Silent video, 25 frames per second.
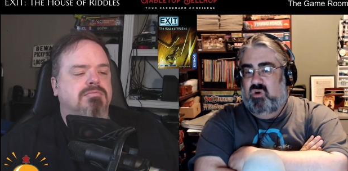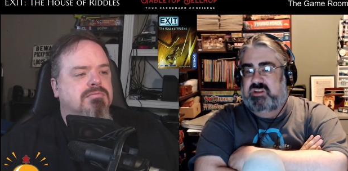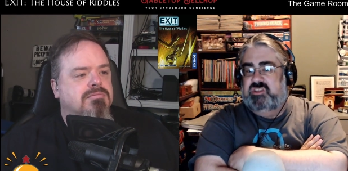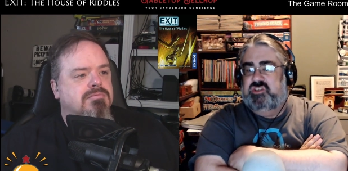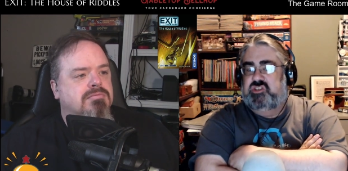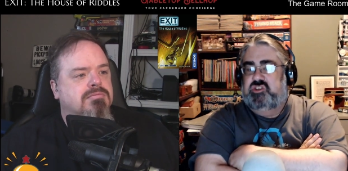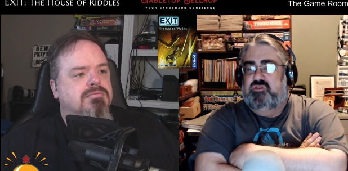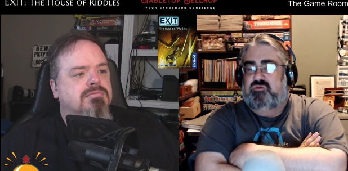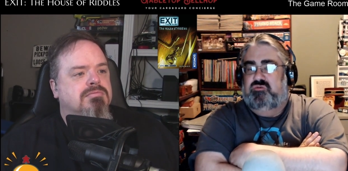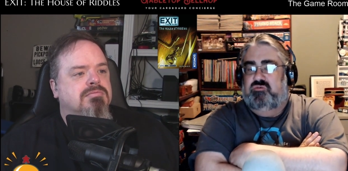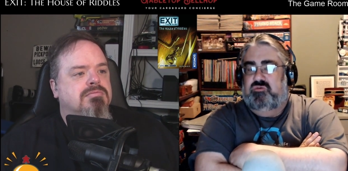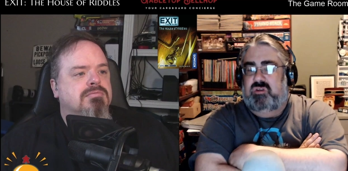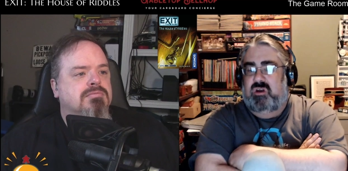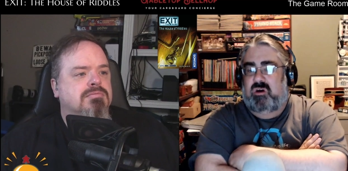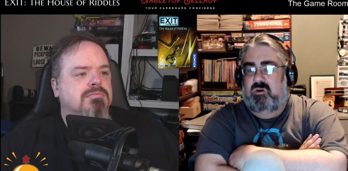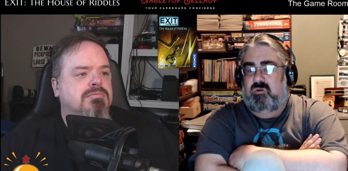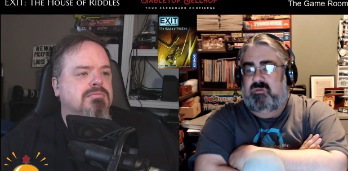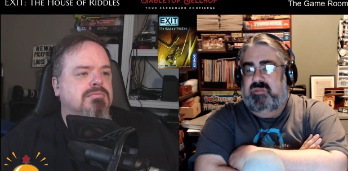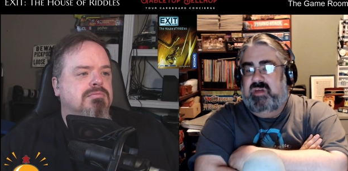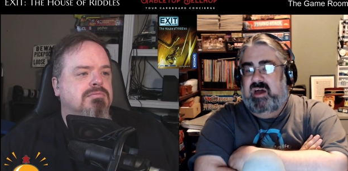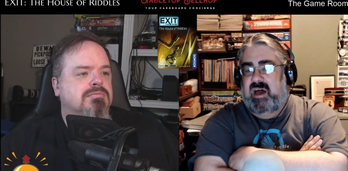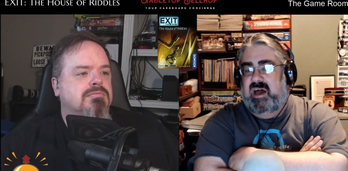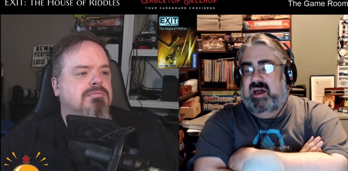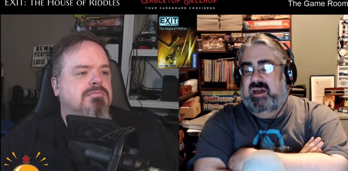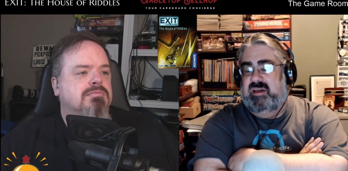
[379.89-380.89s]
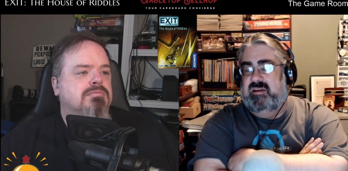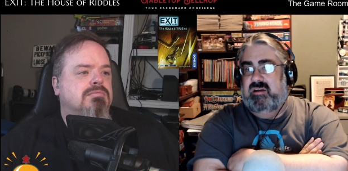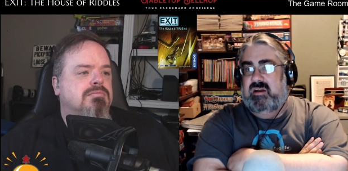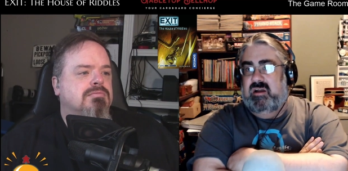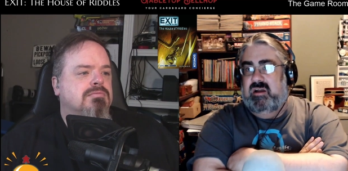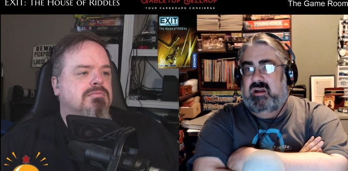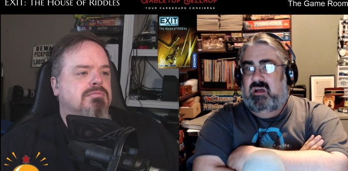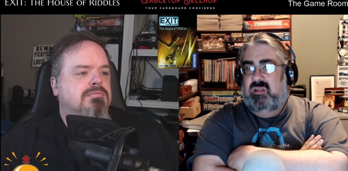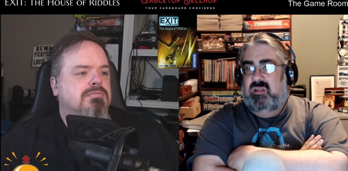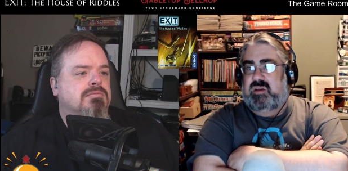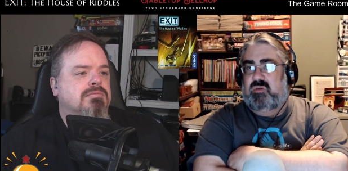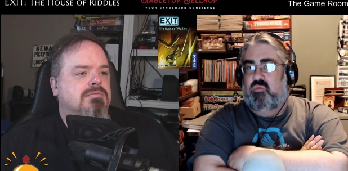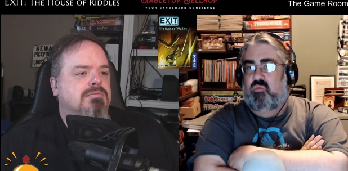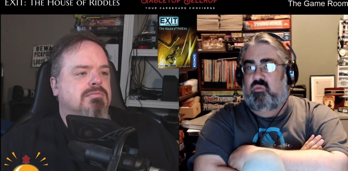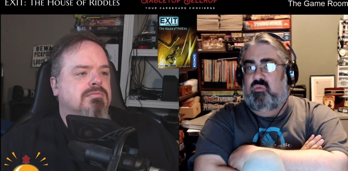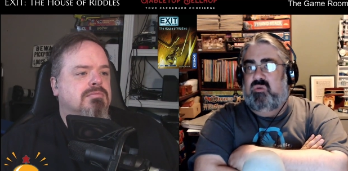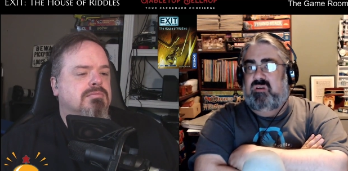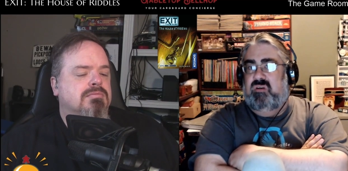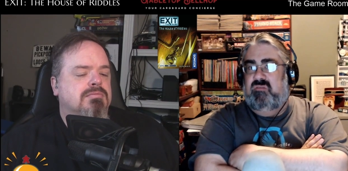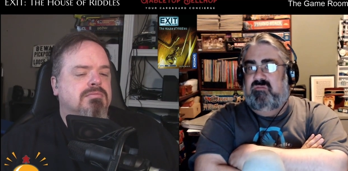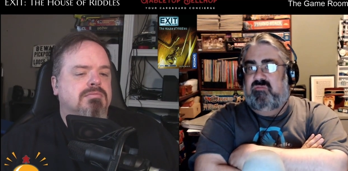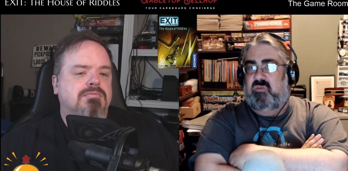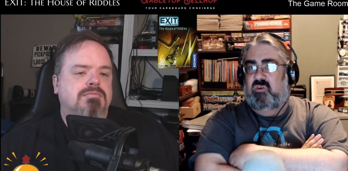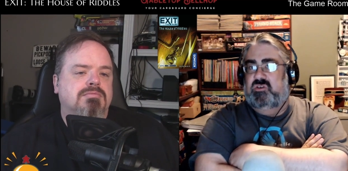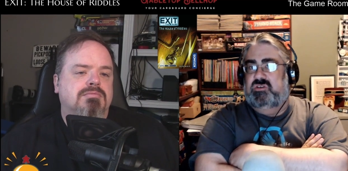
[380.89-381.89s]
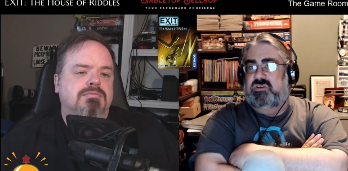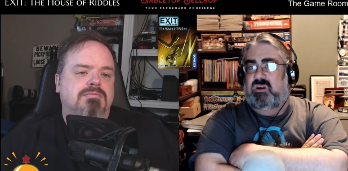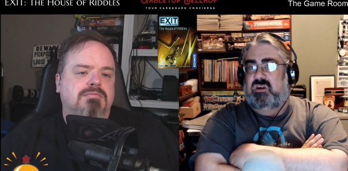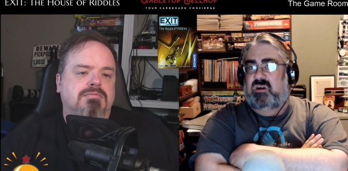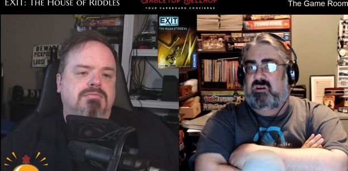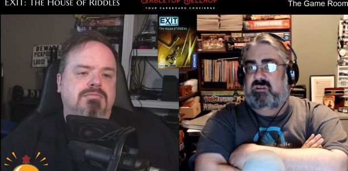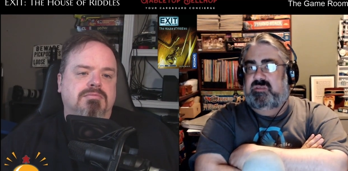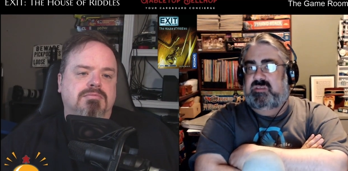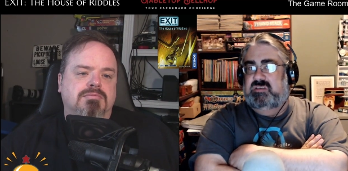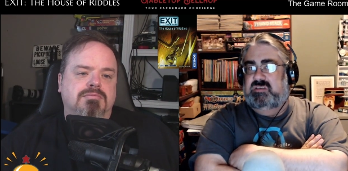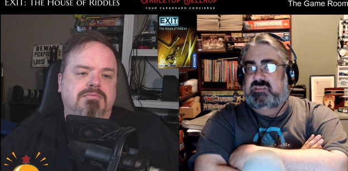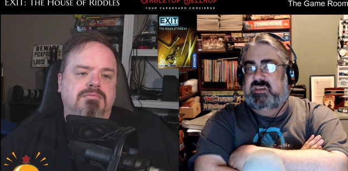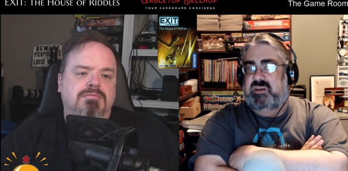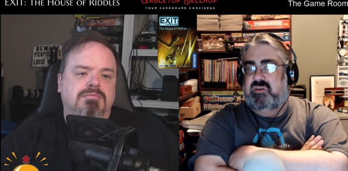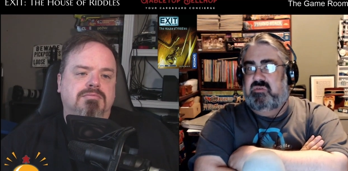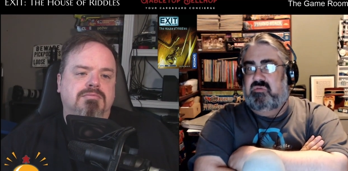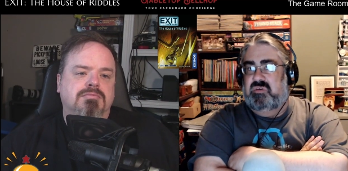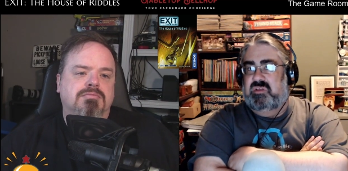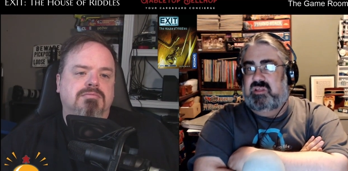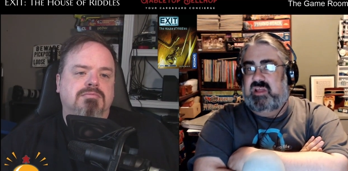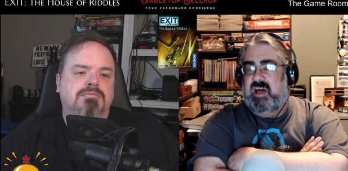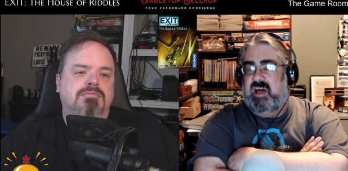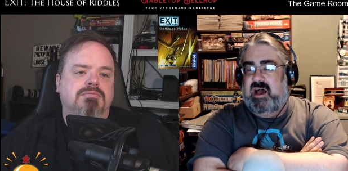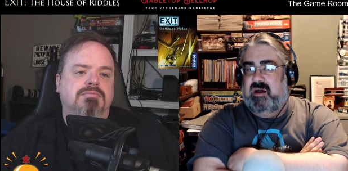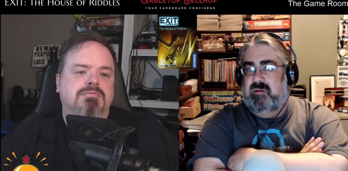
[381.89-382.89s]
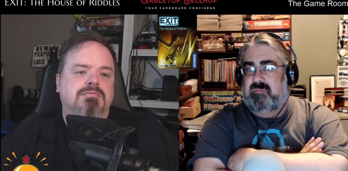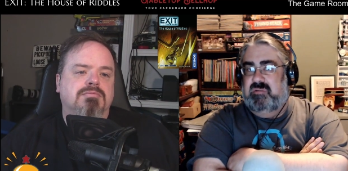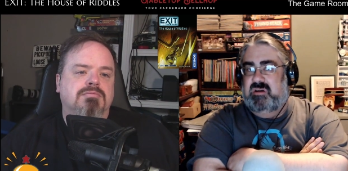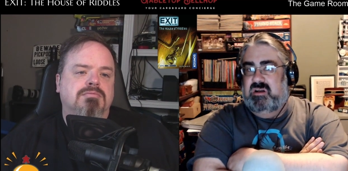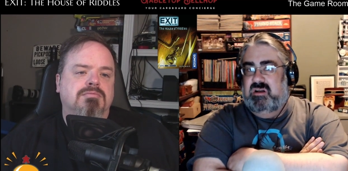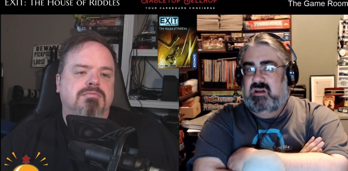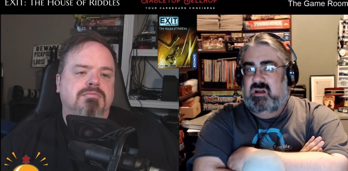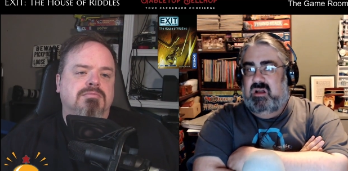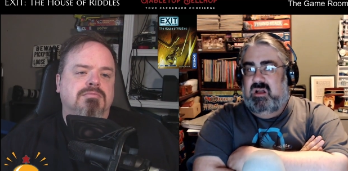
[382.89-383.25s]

Speaker 1: Once you know that, like when we first started the secret lab,